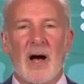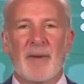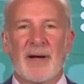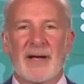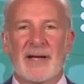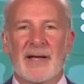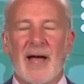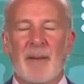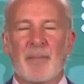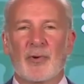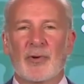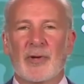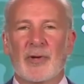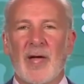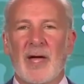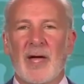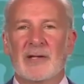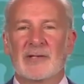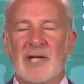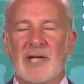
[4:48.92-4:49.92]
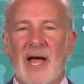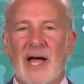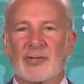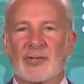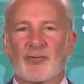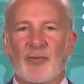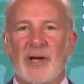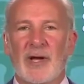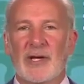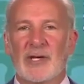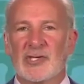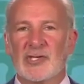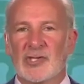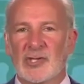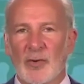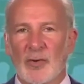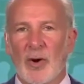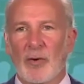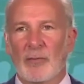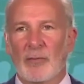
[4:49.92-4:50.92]
My capital gains tax rate is
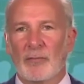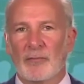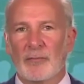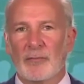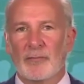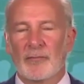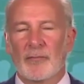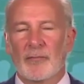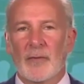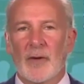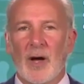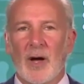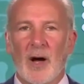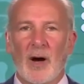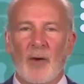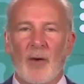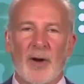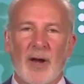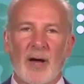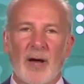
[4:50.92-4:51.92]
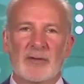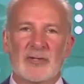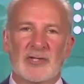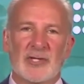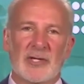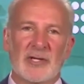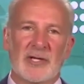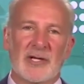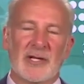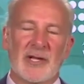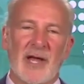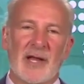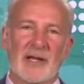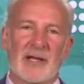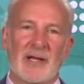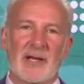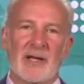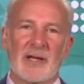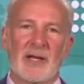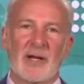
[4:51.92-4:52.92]
0%. When I was in
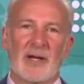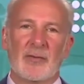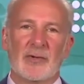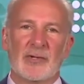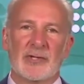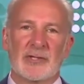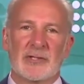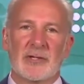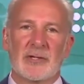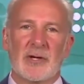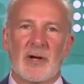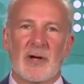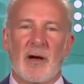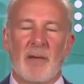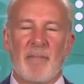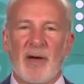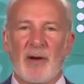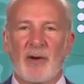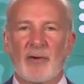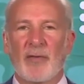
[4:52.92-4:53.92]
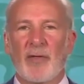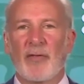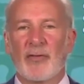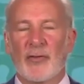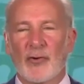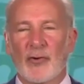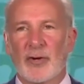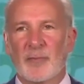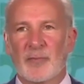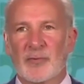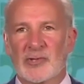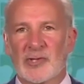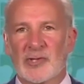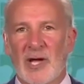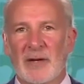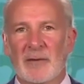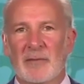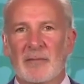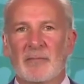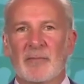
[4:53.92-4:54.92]
Connecticut, it was better than
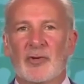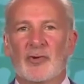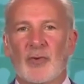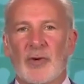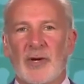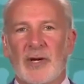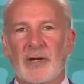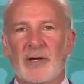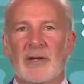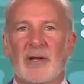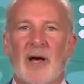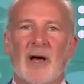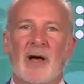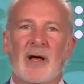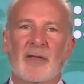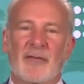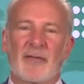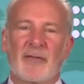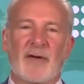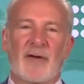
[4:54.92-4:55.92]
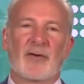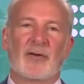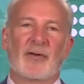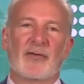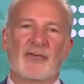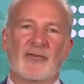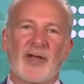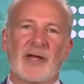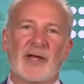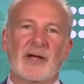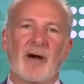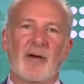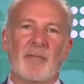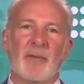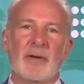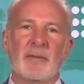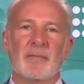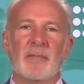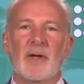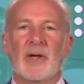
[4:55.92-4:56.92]
30% between the federal and state
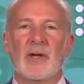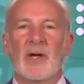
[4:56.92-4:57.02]
government.